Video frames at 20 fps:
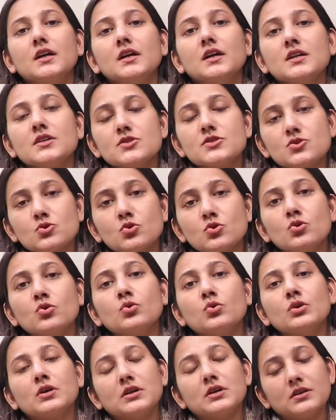
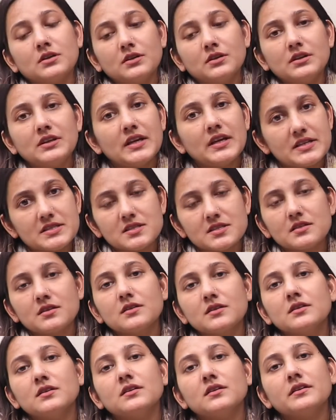So yes,
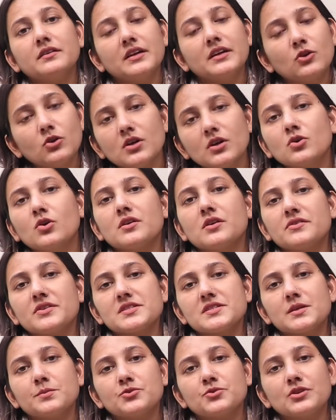the regular
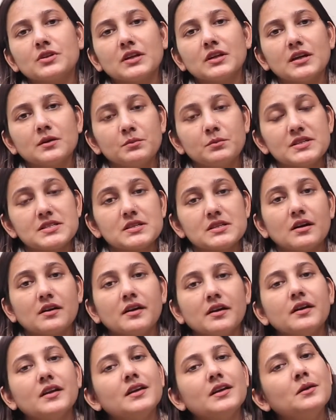contraception can be
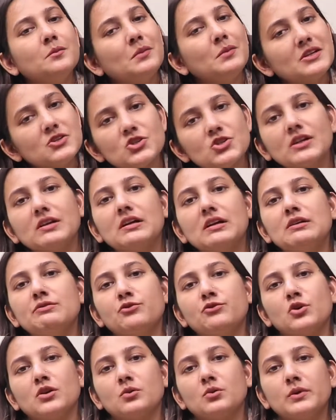started immediately
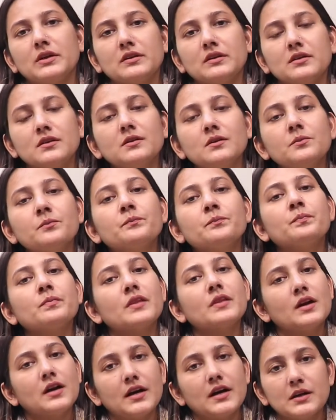following the
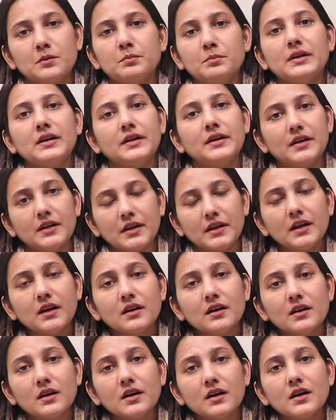I pill intake,
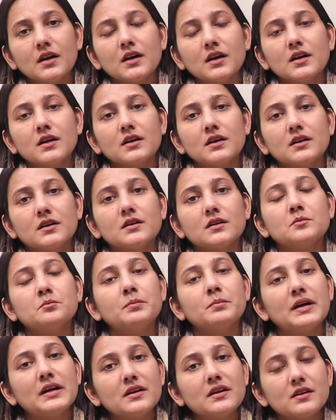
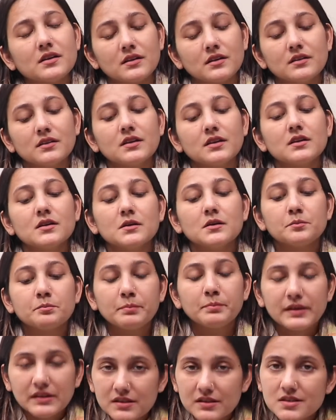but the
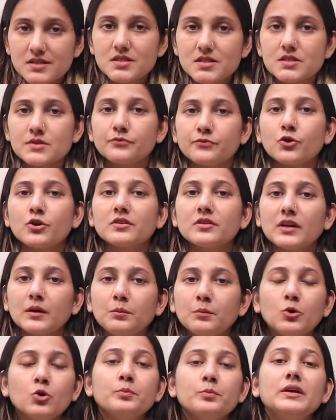pills, for
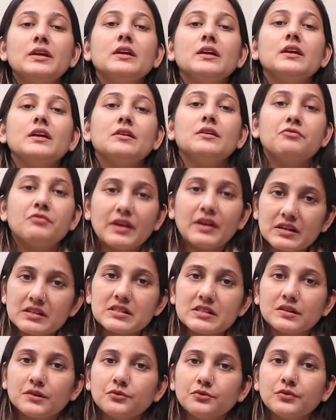them to be
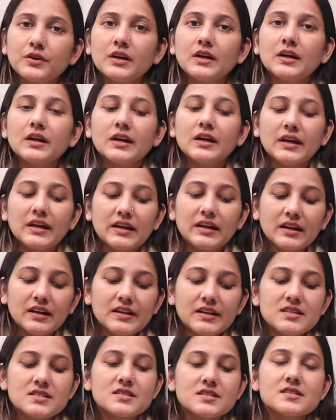effective, at
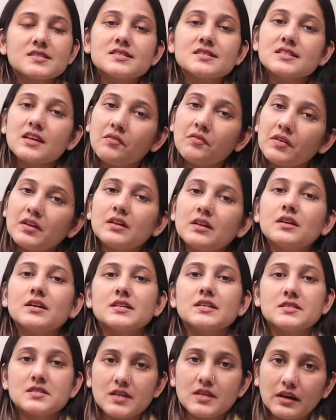least 7
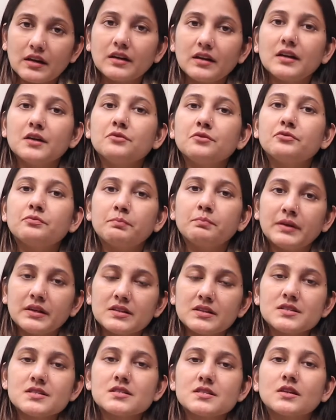consecutive
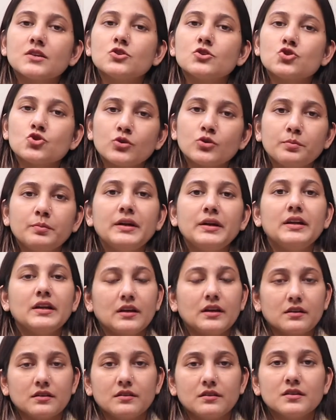pills should be
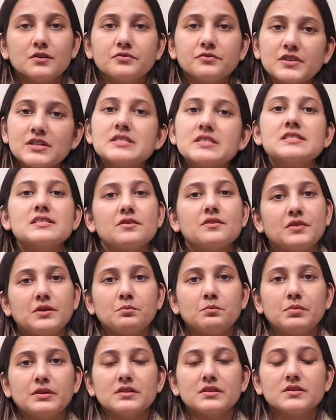taken, the first 7
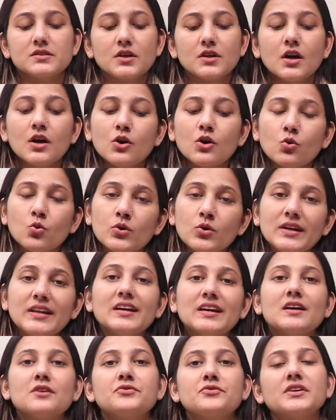pills. Only
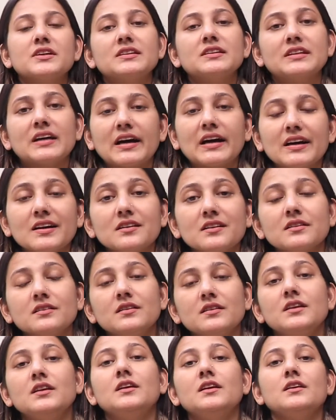after that
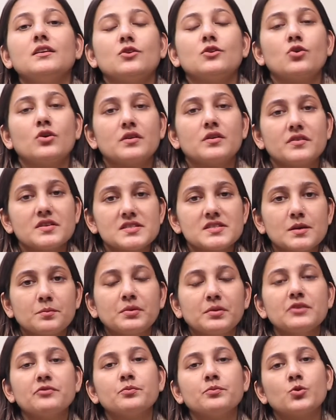the
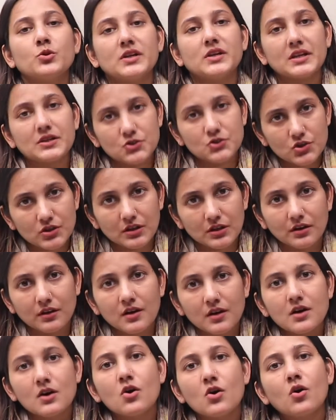contraceptive protection
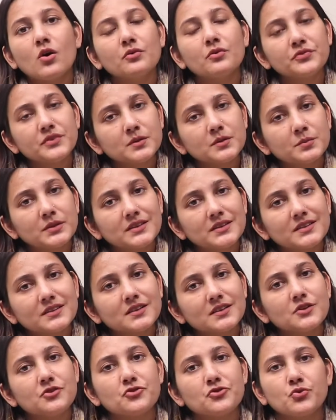of the birth
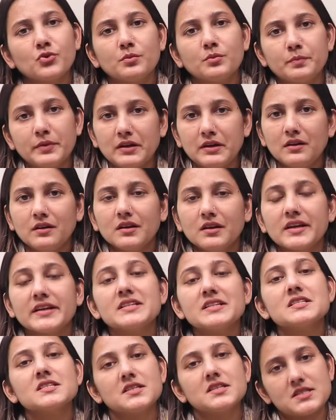control pill
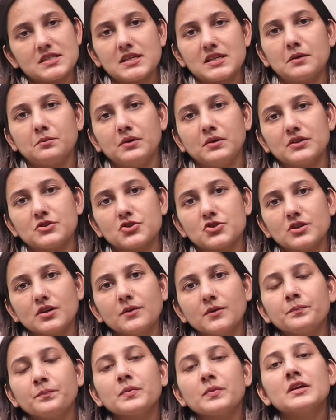gets established.
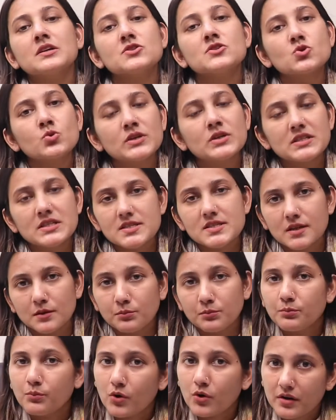So it is
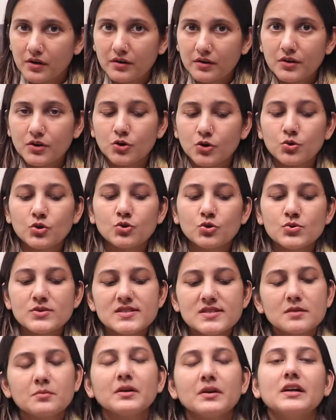important to use
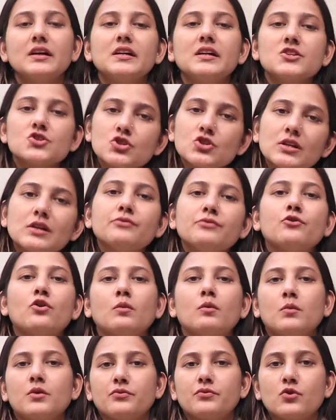some additional
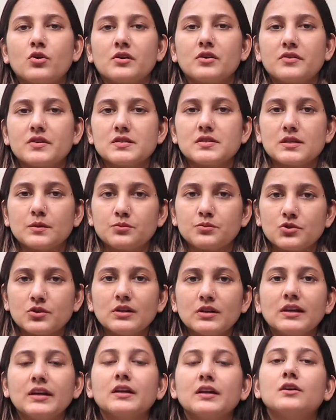form of contraception
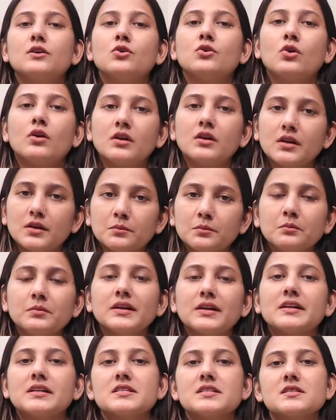like a condom,
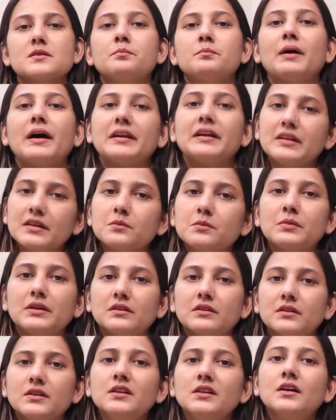that is the barrier
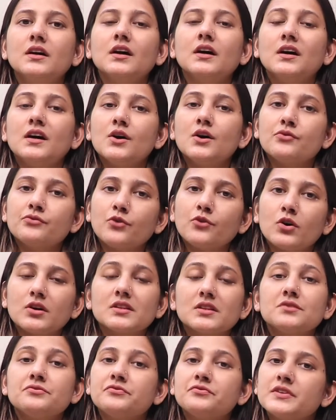method, for
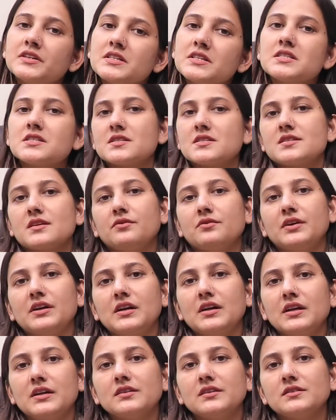the first 7
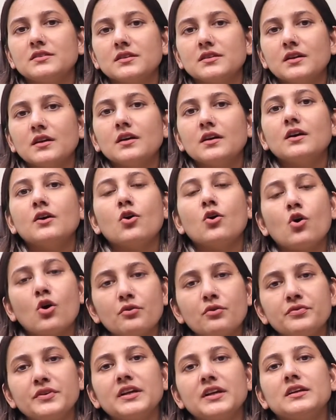days
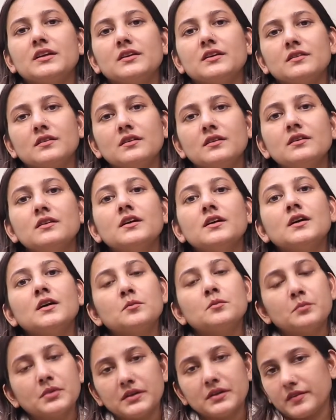of taking the
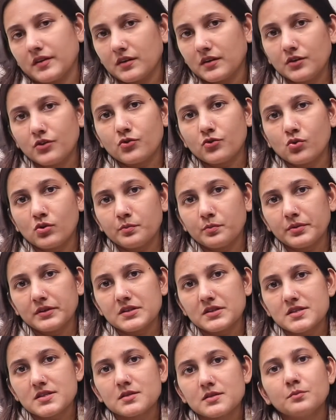birth control
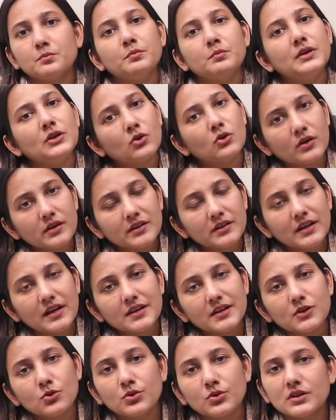pills. Beyond
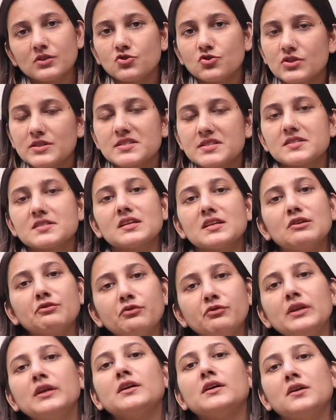that, you can just
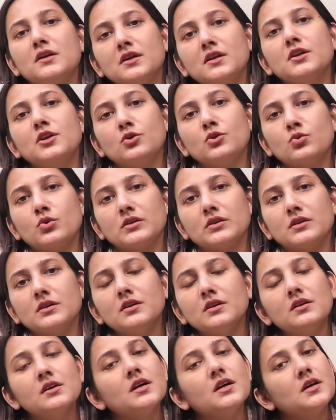safely continue on
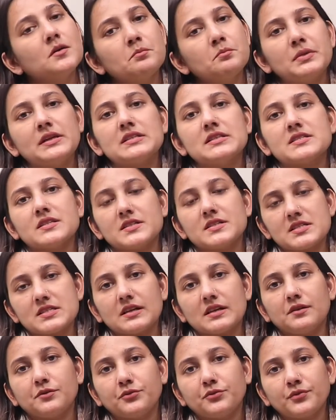the pills
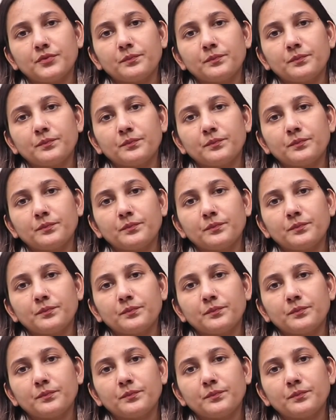itself.